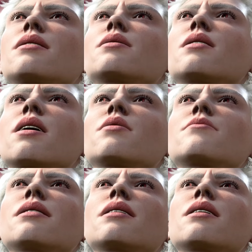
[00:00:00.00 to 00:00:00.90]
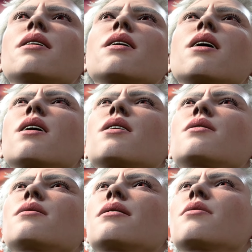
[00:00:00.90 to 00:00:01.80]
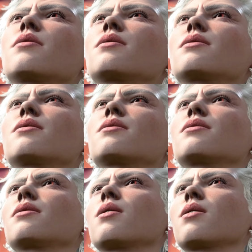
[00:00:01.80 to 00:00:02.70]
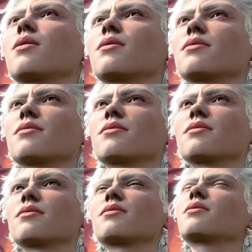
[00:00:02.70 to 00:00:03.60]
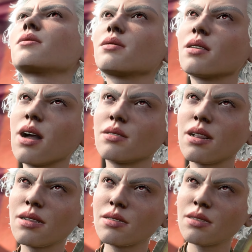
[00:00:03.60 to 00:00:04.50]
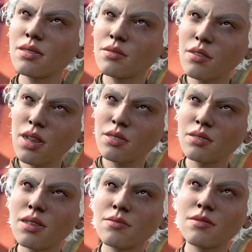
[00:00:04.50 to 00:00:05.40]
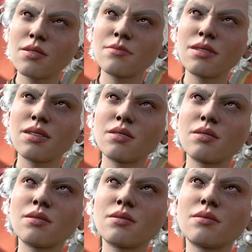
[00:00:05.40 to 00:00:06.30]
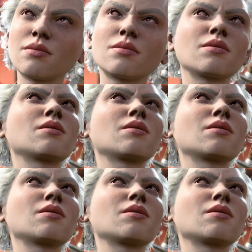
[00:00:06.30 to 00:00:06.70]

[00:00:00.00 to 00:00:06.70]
that was also in lock with this that wasn't actually supposed to happen is save editing.